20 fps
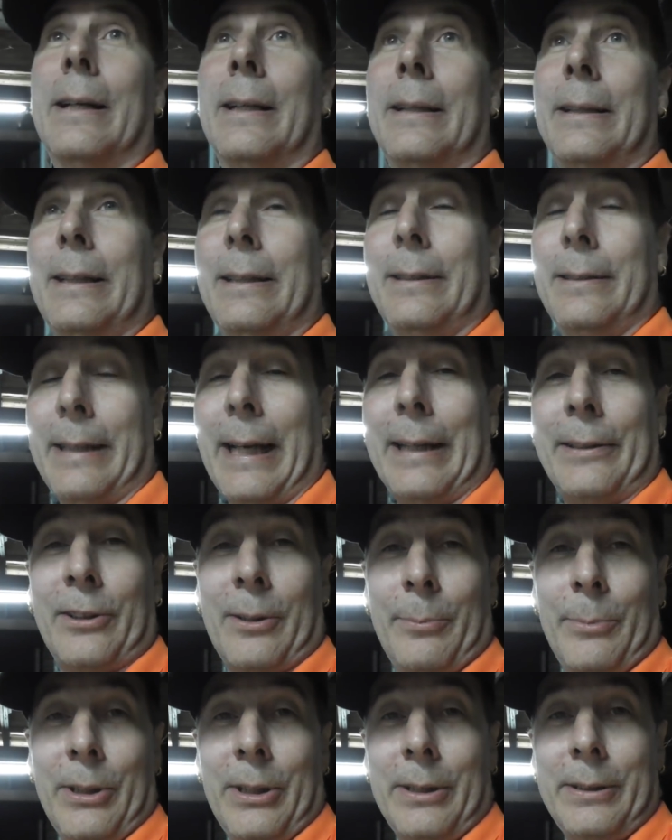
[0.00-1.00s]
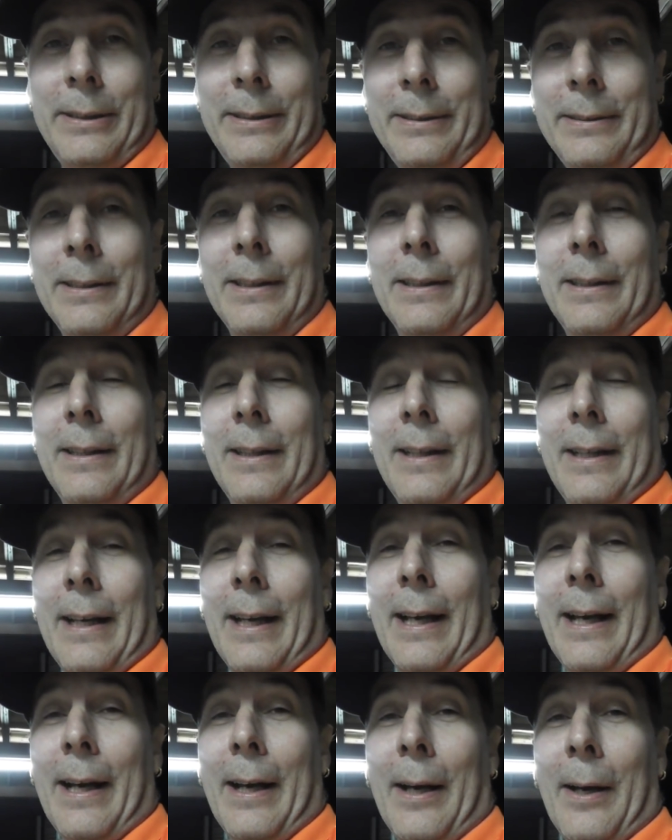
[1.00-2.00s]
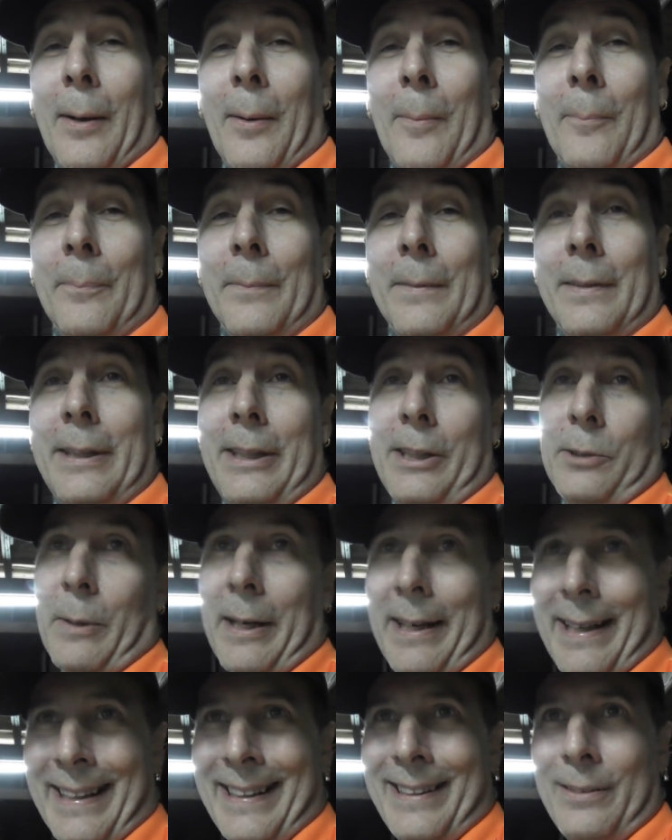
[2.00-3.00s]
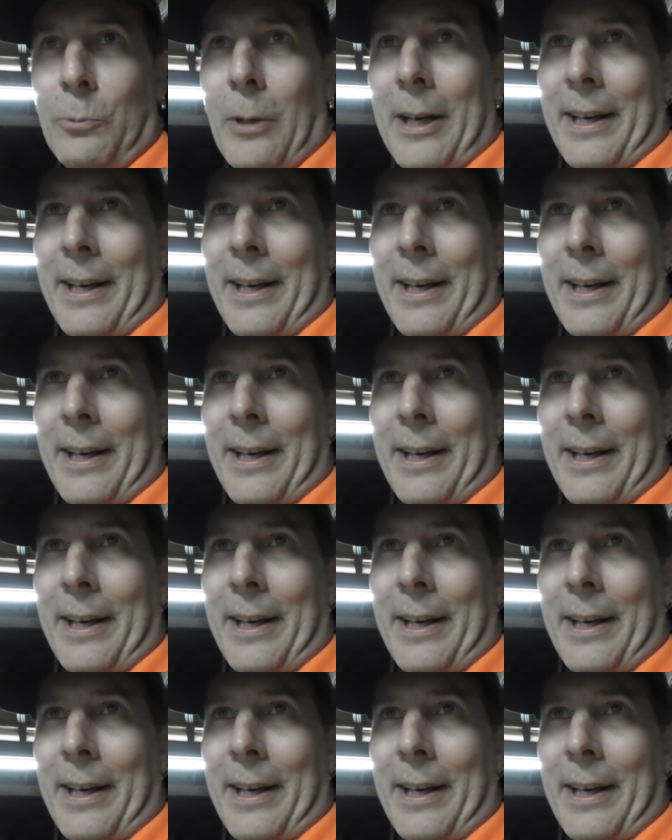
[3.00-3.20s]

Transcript: in that community. He's one of the